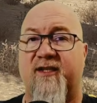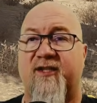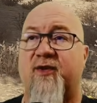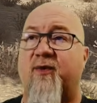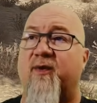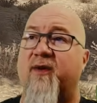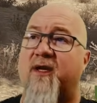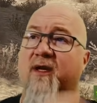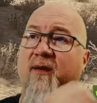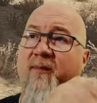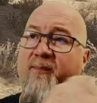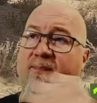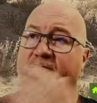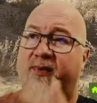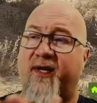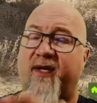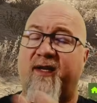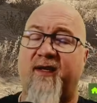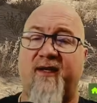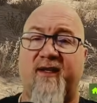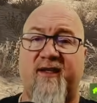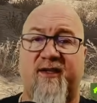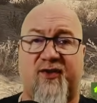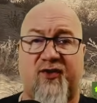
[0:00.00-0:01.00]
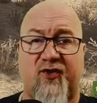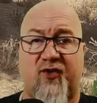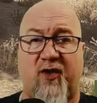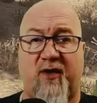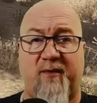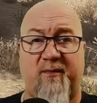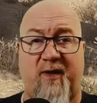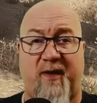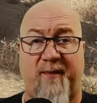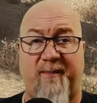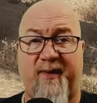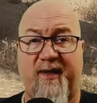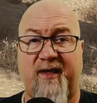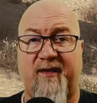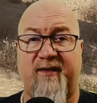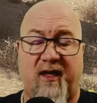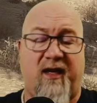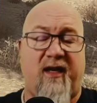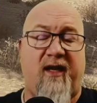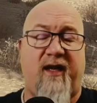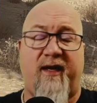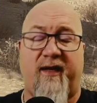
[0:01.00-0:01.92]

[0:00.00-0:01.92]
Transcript: So it completely destroyed my building.